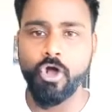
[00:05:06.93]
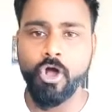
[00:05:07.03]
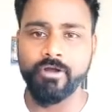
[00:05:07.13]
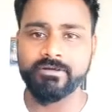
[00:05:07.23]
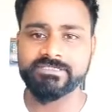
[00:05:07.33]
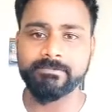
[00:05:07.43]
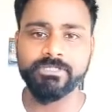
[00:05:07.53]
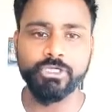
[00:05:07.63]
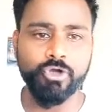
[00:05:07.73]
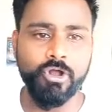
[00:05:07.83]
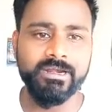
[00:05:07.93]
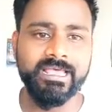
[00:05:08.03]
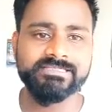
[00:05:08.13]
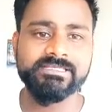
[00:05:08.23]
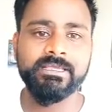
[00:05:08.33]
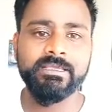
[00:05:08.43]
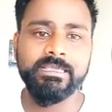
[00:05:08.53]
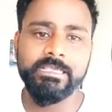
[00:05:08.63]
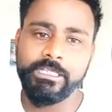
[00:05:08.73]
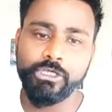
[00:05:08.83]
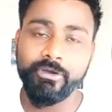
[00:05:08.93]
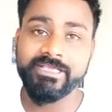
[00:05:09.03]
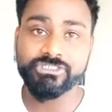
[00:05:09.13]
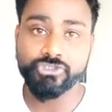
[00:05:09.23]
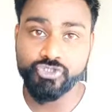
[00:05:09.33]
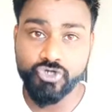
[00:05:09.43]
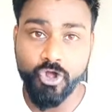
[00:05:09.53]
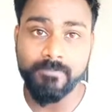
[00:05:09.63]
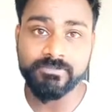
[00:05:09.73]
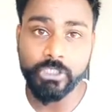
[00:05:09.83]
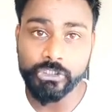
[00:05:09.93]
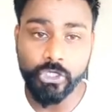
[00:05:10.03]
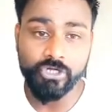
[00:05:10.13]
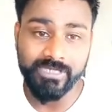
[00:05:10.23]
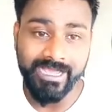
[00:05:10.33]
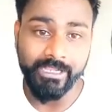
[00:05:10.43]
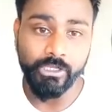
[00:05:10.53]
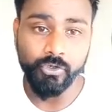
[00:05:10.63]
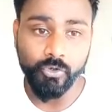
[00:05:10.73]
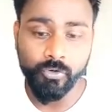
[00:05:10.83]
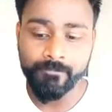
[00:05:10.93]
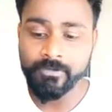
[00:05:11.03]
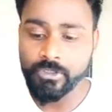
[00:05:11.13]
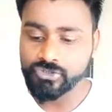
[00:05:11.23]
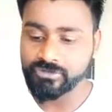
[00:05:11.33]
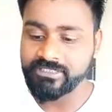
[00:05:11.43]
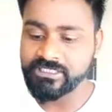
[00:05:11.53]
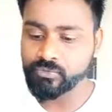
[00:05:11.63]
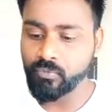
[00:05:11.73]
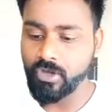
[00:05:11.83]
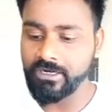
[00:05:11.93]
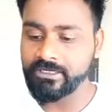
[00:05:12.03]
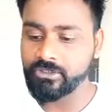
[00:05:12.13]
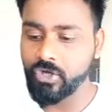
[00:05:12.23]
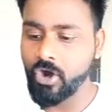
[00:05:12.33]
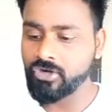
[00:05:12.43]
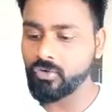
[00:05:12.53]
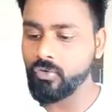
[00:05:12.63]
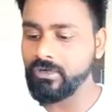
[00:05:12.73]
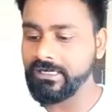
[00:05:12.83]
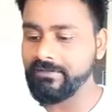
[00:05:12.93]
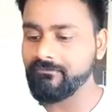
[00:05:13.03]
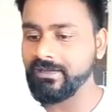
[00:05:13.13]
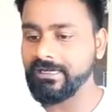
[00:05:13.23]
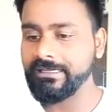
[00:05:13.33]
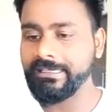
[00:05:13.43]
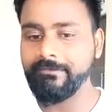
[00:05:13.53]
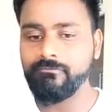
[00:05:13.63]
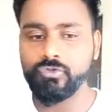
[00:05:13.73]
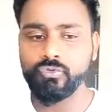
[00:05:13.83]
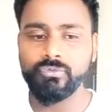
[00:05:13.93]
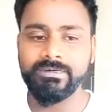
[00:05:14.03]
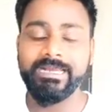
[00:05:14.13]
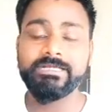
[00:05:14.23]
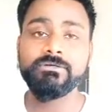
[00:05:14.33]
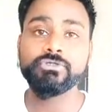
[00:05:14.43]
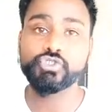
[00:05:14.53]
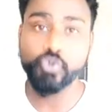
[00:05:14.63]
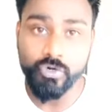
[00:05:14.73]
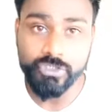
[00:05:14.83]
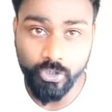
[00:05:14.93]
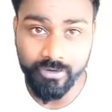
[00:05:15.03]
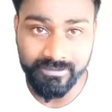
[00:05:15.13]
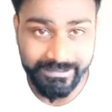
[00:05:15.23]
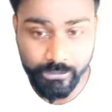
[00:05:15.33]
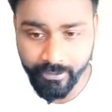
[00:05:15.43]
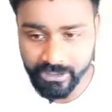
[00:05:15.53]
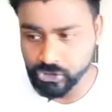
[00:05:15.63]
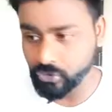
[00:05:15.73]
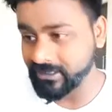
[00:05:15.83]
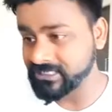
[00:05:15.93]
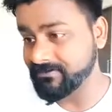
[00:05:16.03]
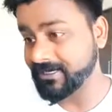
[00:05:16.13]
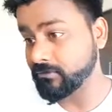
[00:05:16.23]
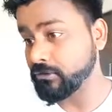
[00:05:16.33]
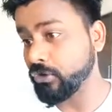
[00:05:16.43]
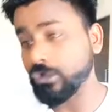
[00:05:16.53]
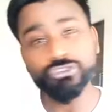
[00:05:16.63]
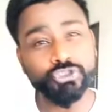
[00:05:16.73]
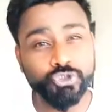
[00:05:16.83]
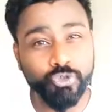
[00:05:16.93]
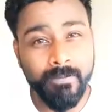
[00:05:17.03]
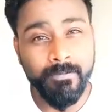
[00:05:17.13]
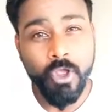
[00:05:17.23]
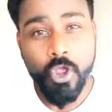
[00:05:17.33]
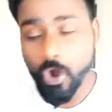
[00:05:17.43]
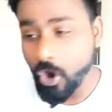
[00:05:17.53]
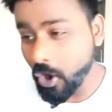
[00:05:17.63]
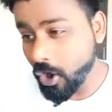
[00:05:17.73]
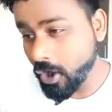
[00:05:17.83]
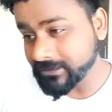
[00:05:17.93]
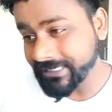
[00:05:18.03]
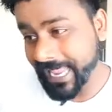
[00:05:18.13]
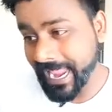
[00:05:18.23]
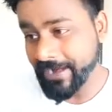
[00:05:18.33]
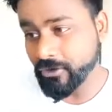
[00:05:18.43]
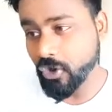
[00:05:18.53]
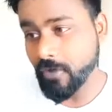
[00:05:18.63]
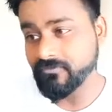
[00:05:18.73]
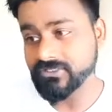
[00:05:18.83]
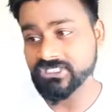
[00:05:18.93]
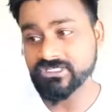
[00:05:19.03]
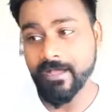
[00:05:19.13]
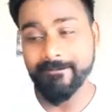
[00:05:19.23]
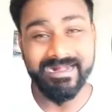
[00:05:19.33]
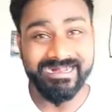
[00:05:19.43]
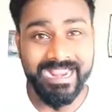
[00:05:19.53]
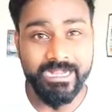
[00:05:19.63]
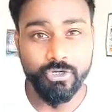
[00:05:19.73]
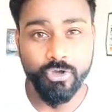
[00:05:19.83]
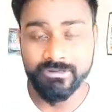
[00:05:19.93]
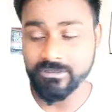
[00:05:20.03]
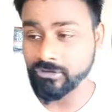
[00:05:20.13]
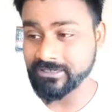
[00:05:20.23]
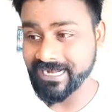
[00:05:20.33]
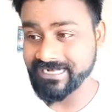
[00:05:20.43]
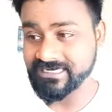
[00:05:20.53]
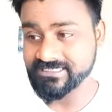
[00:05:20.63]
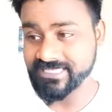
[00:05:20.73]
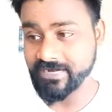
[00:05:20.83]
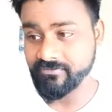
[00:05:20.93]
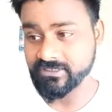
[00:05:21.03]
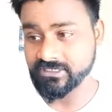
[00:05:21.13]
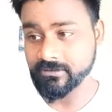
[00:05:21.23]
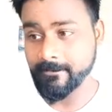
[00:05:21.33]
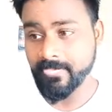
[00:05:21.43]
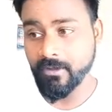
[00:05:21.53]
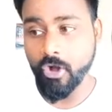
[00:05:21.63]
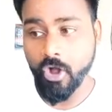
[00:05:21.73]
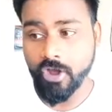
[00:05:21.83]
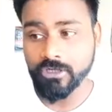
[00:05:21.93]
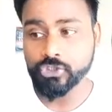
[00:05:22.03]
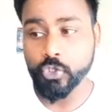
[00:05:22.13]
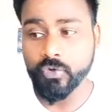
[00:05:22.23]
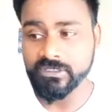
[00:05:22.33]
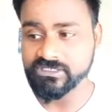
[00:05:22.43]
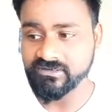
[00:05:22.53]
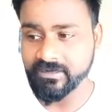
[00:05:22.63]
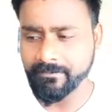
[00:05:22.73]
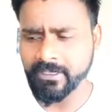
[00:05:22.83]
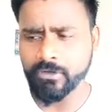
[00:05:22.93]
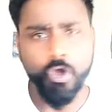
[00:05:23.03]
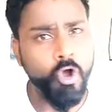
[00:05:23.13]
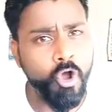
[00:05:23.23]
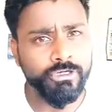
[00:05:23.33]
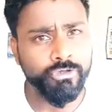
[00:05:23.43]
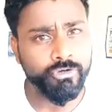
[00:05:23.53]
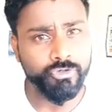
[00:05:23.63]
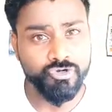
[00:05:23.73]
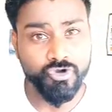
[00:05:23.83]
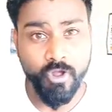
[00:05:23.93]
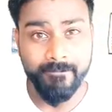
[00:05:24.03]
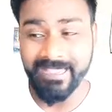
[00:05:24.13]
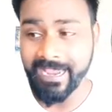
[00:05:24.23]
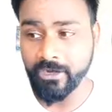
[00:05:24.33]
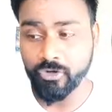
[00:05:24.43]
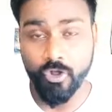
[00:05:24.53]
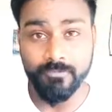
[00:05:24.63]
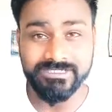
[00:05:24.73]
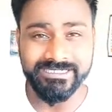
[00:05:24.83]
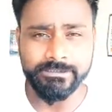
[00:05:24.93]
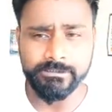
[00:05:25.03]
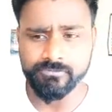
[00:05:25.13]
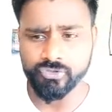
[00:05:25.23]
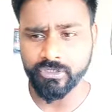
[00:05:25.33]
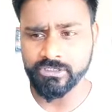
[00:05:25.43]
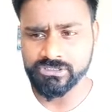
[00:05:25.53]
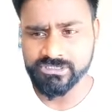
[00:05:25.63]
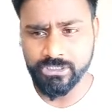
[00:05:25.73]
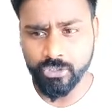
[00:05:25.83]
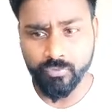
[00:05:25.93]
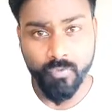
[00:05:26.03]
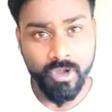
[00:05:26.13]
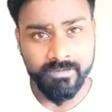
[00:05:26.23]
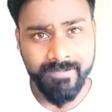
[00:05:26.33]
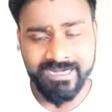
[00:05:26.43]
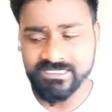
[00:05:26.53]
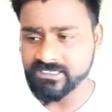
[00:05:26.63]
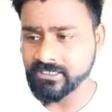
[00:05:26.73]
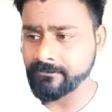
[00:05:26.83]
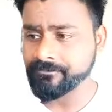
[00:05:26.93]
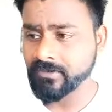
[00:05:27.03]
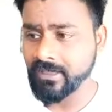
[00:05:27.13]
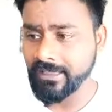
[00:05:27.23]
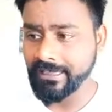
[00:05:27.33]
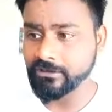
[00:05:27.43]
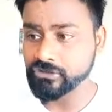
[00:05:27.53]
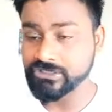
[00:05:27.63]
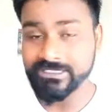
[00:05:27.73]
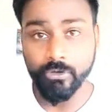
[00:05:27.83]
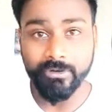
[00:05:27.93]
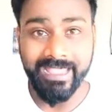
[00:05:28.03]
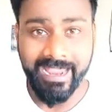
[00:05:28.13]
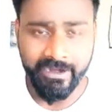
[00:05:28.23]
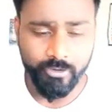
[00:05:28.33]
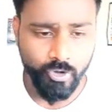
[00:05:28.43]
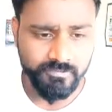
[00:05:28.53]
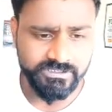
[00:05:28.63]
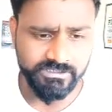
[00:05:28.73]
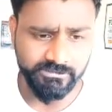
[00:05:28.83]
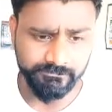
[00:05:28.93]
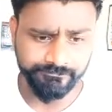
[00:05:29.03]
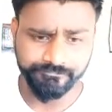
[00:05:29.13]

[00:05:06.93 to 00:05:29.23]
on something called as eosdrops.io. So this wallet not only will give you store your EOS tokens, but will also show up all the airdrops which has come right on the right hand side, which are all tokens. It will appear all your airdrops here. So you can see your wallet balance here, and you can see your airdrops here.